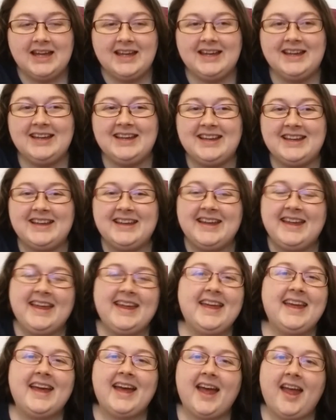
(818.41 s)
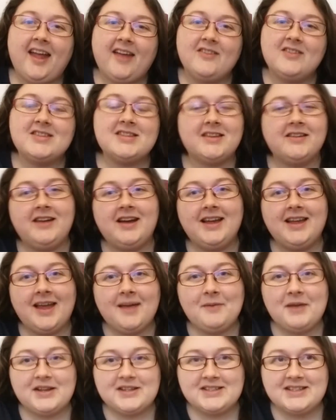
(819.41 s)
So I am
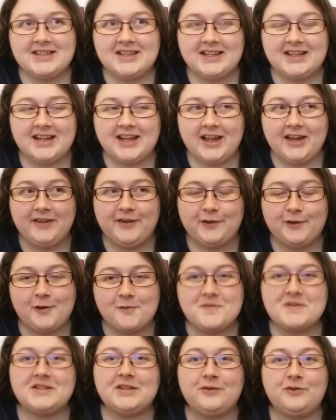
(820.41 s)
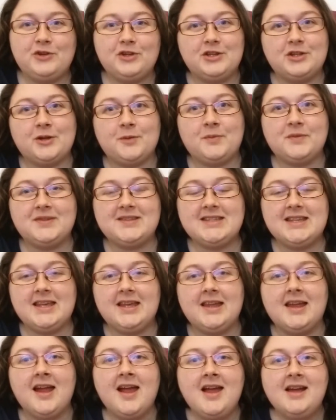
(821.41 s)
actually going to go and grab myself another cup of
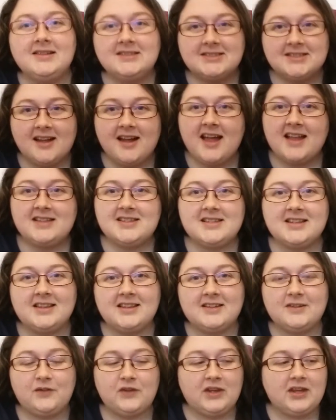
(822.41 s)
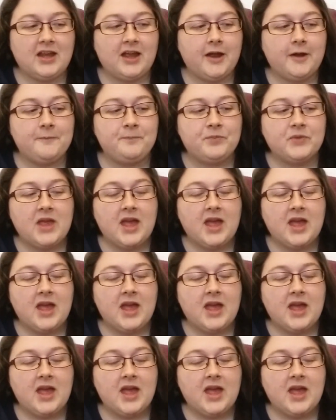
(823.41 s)
tea, start editing this video,